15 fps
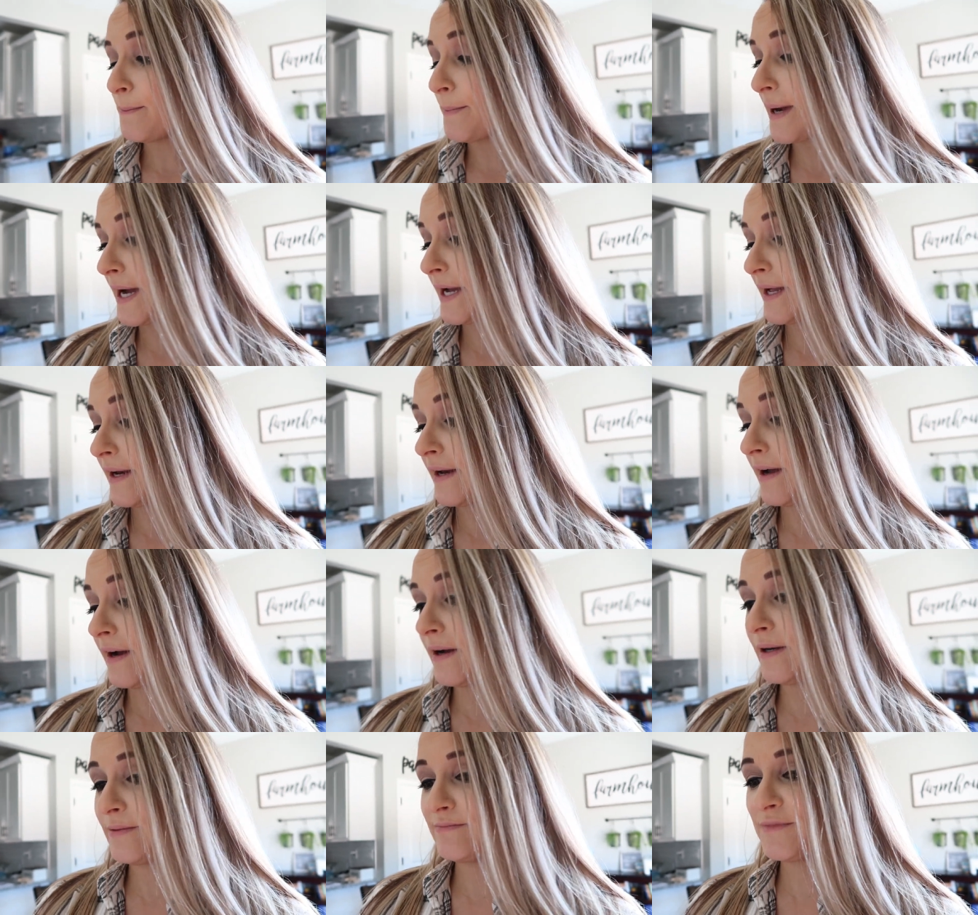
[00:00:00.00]
But
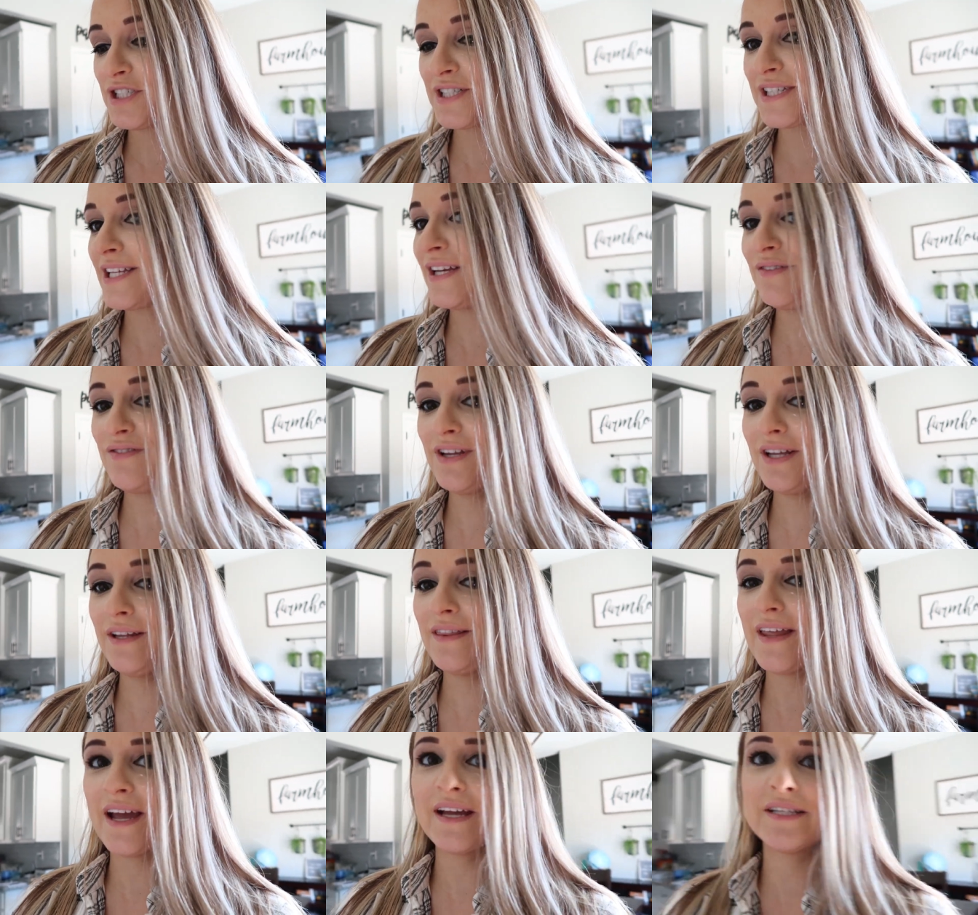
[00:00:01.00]
um, just
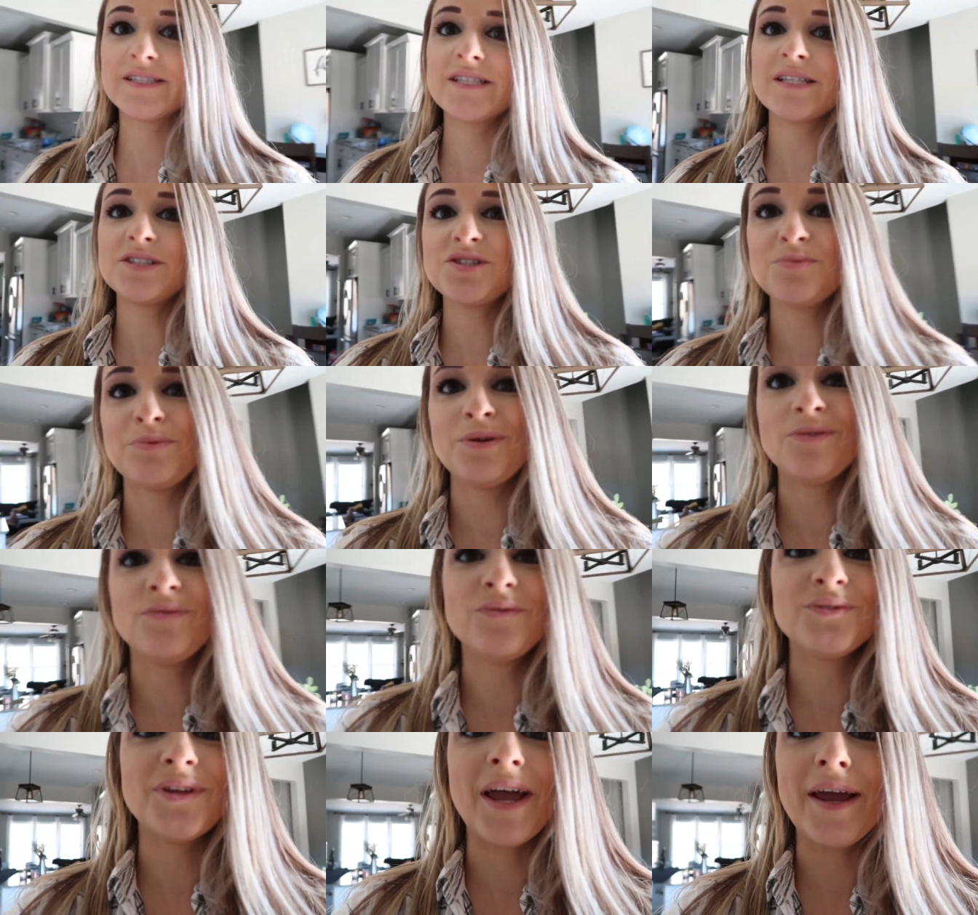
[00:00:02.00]
given that it's such a
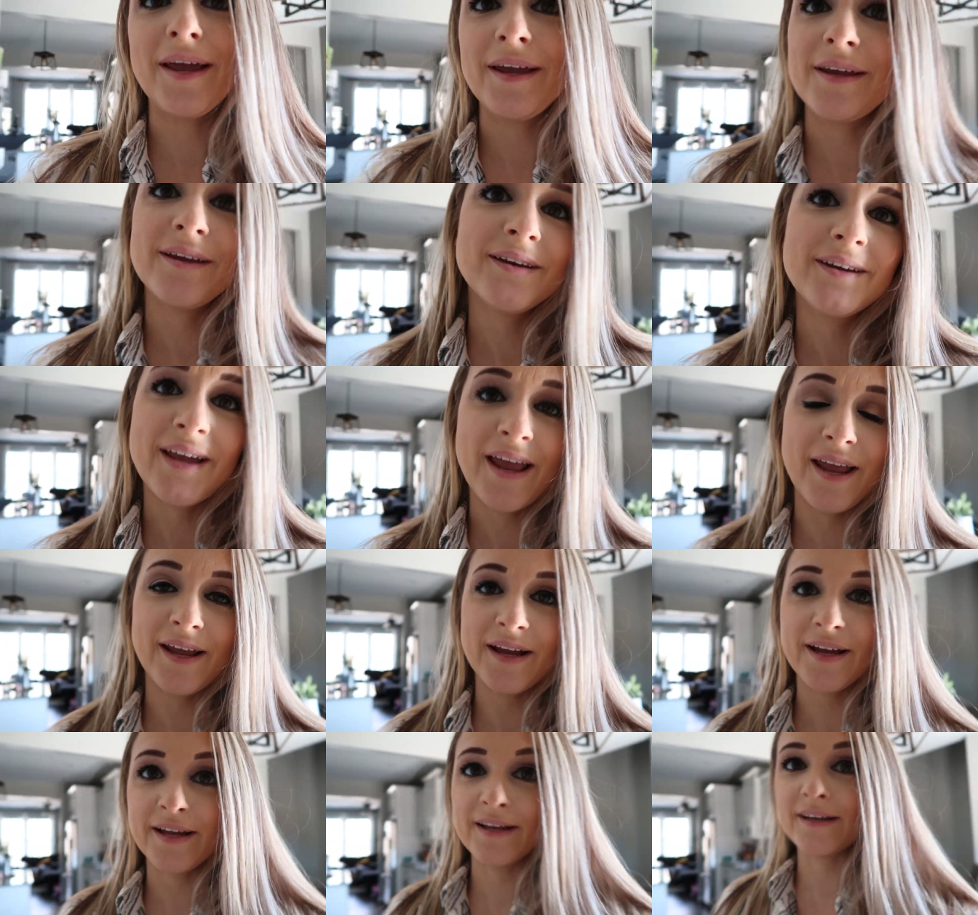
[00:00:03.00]
beautiful day
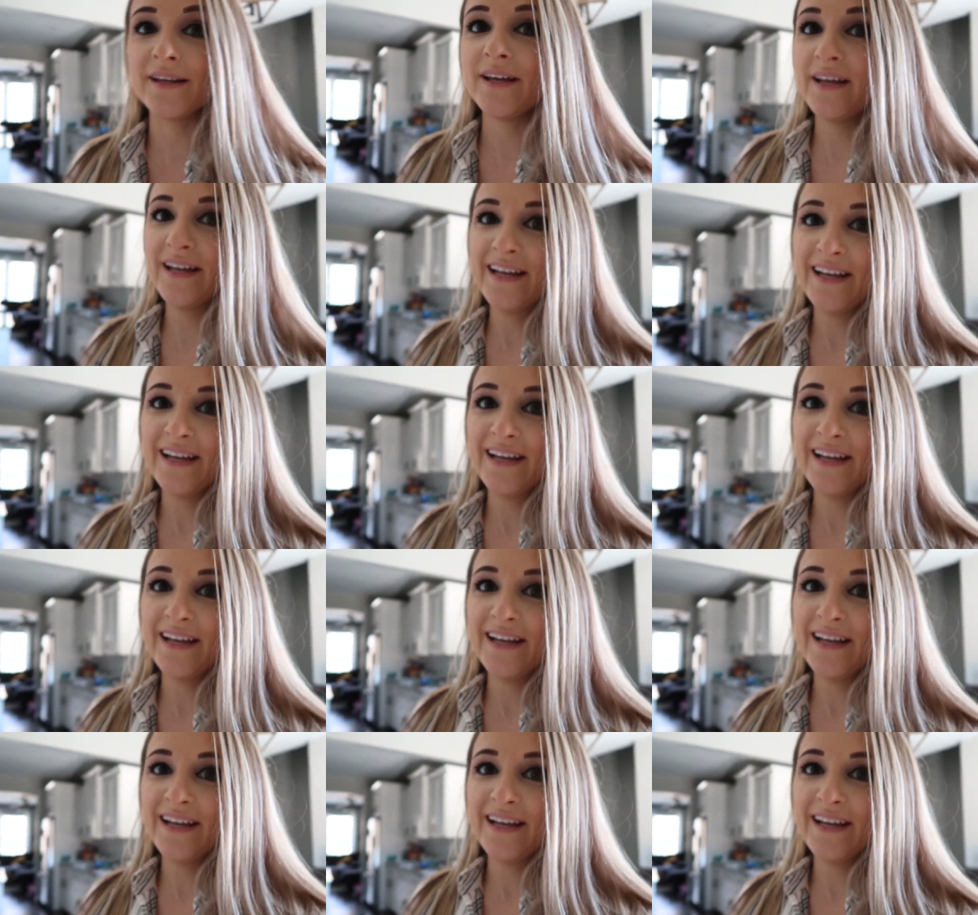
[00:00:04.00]
and